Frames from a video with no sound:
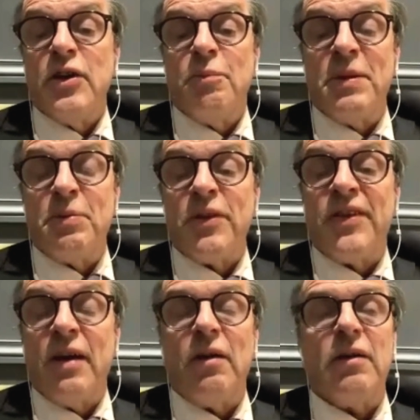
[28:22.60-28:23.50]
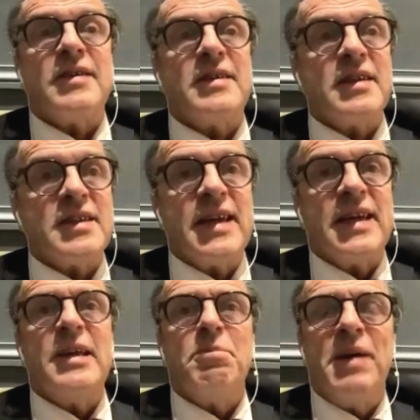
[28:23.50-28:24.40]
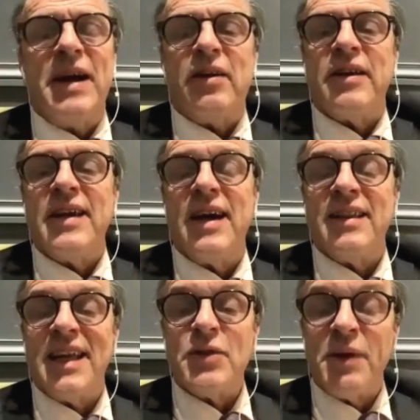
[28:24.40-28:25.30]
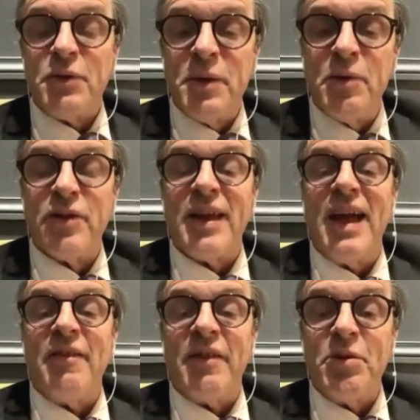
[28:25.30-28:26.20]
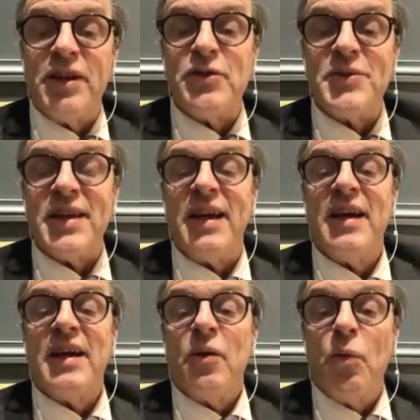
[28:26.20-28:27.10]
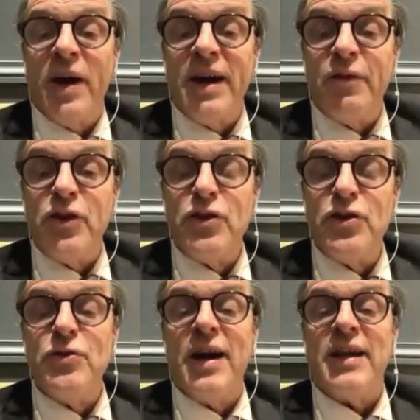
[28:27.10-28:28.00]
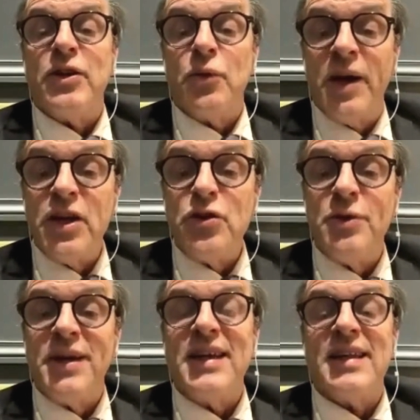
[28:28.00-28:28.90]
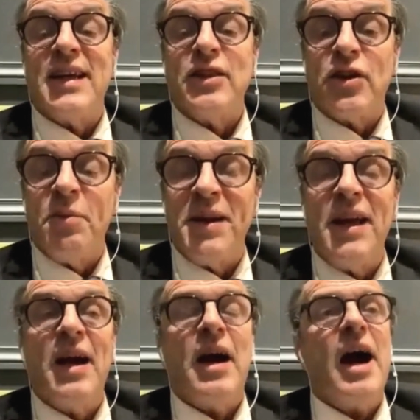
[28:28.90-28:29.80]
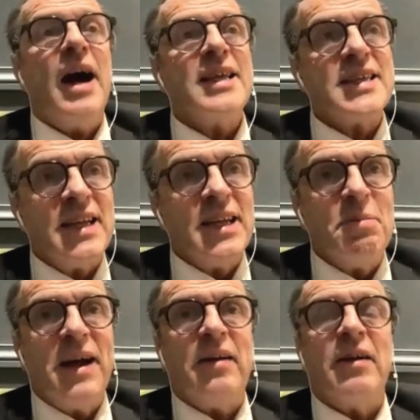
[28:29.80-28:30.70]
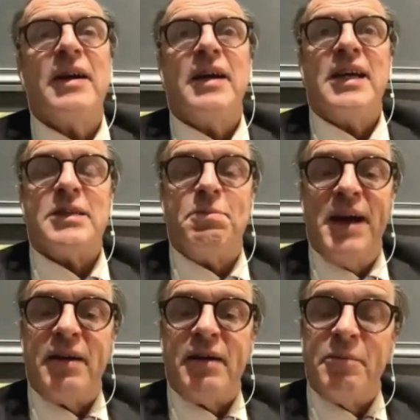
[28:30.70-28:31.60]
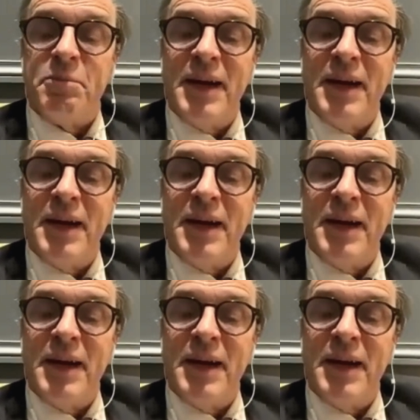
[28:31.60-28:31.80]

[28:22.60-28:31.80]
people say, oh, it's getting better. Yeah, that's what we want everybody to say. Whatever you do and the way you're doing it, and the company, it's getting better. It's better